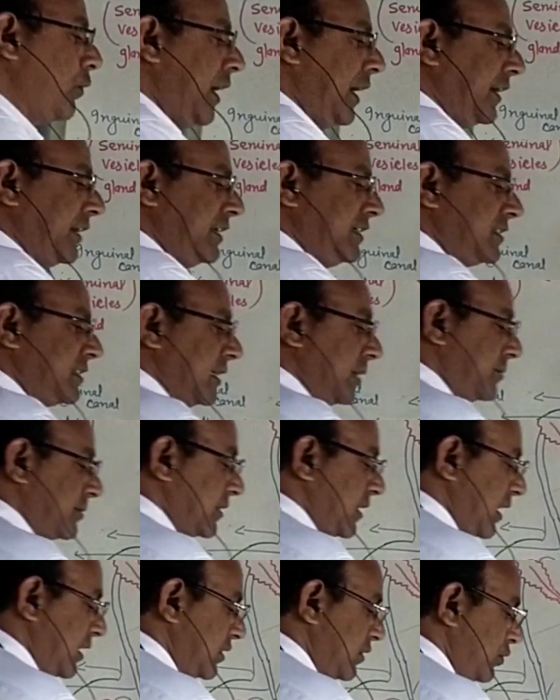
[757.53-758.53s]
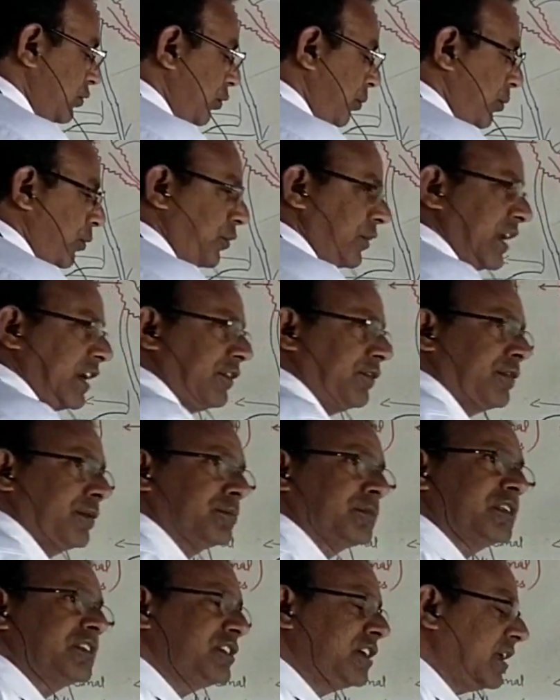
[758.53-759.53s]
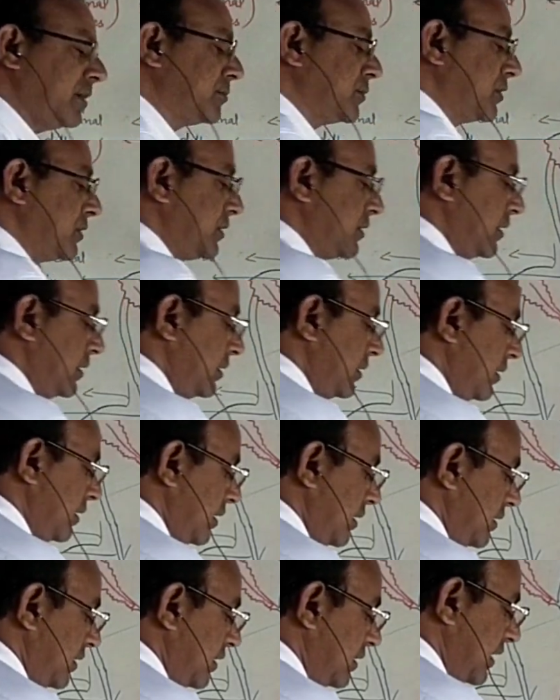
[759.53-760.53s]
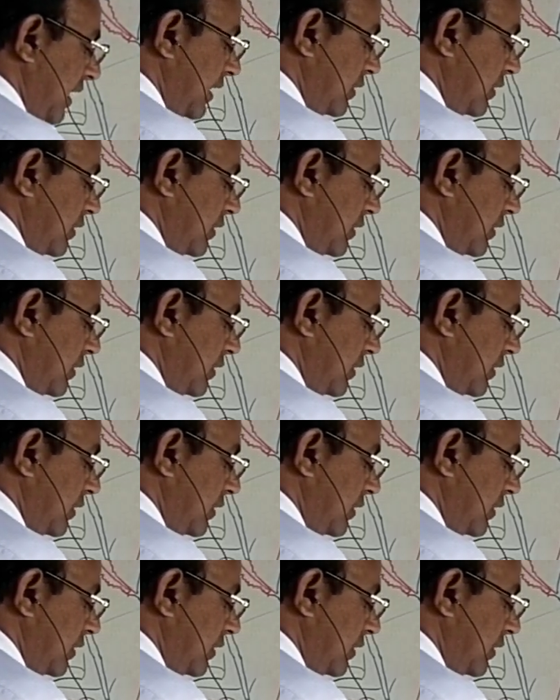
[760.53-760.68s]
whitish substance to protect from the germs. This